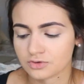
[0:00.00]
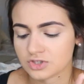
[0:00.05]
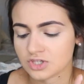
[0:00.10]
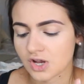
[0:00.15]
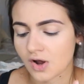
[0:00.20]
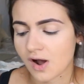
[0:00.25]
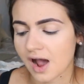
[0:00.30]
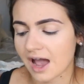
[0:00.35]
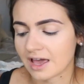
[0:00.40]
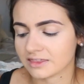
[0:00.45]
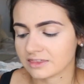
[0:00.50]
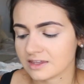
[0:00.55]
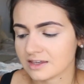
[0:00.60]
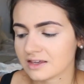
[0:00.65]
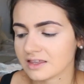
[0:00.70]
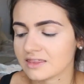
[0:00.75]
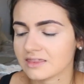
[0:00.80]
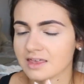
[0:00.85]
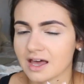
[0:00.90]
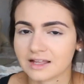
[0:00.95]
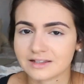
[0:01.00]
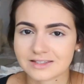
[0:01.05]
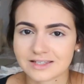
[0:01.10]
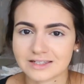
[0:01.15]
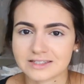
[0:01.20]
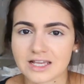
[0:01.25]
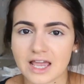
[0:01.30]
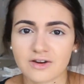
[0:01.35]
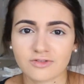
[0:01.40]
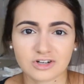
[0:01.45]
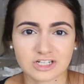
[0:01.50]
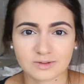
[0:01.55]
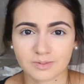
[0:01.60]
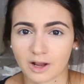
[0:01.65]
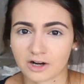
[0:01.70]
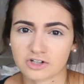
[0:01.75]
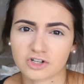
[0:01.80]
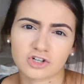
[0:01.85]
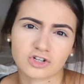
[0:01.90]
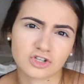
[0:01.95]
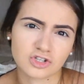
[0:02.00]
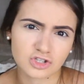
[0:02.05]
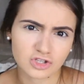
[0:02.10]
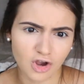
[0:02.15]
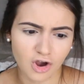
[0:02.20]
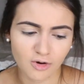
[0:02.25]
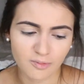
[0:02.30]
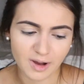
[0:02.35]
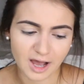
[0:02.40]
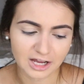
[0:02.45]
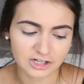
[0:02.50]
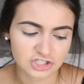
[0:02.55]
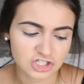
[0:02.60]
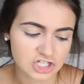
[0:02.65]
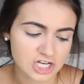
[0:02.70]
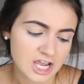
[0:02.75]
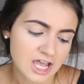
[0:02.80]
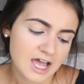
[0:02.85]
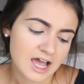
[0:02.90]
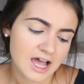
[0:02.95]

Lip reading: So I think in that sense I respect her so much,